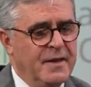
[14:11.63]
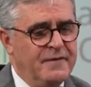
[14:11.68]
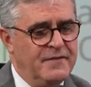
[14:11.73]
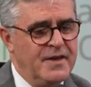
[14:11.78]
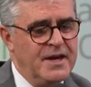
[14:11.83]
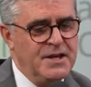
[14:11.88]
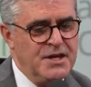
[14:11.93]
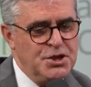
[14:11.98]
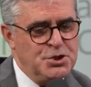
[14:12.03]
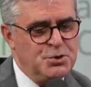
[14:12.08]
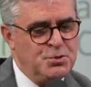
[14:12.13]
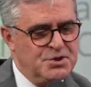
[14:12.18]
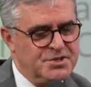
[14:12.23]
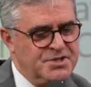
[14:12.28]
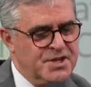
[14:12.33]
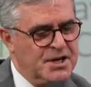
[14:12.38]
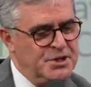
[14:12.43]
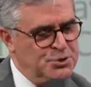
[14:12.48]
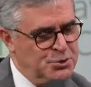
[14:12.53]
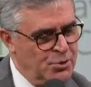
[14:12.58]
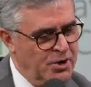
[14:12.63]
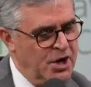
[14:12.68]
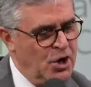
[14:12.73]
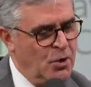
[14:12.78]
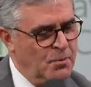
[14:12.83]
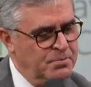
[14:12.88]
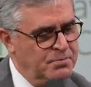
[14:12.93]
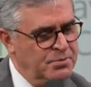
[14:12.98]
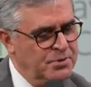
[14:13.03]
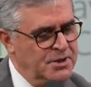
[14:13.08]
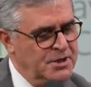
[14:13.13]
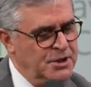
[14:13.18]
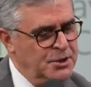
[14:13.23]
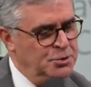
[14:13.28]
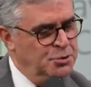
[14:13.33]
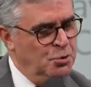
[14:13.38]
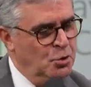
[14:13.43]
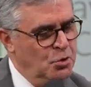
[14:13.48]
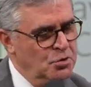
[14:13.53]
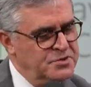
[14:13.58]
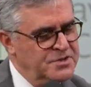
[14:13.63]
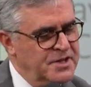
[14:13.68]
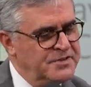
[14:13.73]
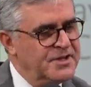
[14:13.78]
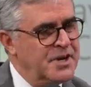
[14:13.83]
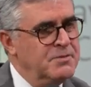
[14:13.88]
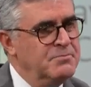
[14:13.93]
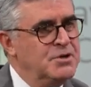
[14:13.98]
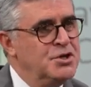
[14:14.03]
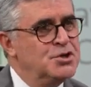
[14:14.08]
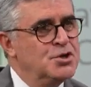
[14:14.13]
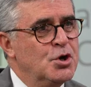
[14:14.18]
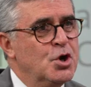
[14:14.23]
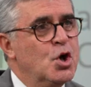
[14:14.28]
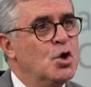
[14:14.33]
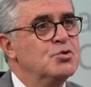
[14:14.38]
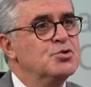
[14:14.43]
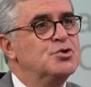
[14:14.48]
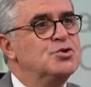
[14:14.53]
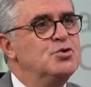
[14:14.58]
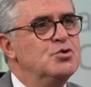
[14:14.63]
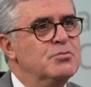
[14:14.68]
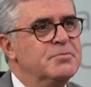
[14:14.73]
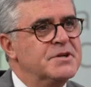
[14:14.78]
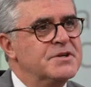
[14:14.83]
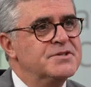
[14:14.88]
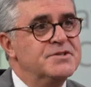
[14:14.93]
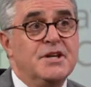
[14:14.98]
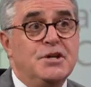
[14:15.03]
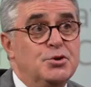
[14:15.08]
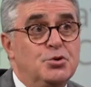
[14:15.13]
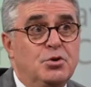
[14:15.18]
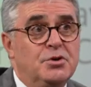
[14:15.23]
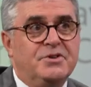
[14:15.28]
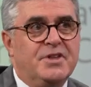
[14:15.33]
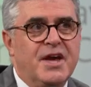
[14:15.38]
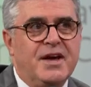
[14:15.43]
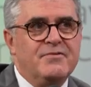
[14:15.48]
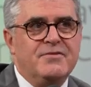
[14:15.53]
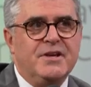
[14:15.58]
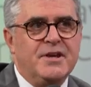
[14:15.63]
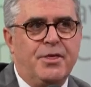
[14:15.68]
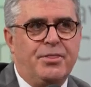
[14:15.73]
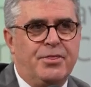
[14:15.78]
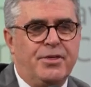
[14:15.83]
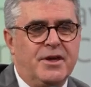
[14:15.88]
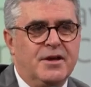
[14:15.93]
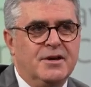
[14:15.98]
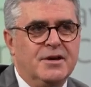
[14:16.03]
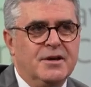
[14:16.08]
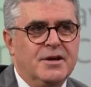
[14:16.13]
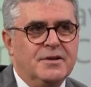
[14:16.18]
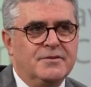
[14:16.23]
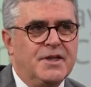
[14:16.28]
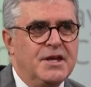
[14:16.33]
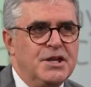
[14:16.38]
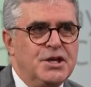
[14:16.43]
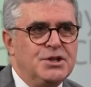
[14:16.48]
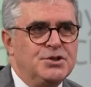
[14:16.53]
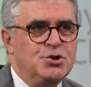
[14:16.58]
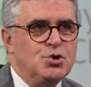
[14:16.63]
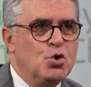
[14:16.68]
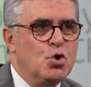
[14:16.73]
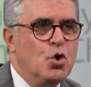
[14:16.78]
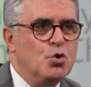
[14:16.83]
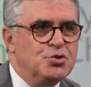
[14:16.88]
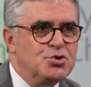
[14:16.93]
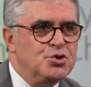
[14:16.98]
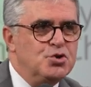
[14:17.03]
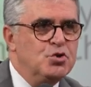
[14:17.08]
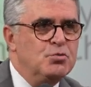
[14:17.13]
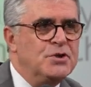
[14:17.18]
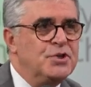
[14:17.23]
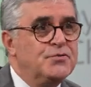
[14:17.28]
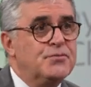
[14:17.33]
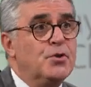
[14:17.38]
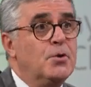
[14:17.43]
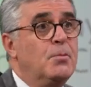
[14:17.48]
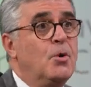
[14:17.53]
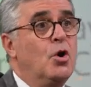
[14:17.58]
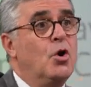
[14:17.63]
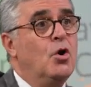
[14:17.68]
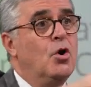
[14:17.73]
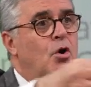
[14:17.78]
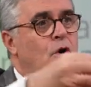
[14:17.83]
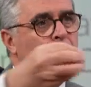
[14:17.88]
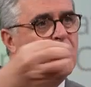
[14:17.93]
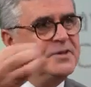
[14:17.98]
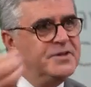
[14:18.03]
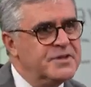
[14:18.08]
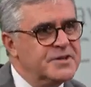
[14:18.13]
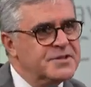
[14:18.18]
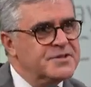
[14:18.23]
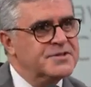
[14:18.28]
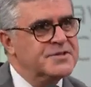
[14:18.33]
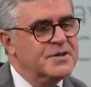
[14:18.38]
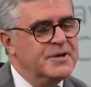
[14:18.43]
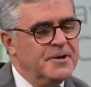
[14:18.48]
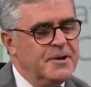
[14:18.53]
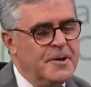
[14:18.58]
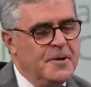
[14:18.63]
They need to start to help those that are mission consumers. They don't have anything. They need to consume it from others.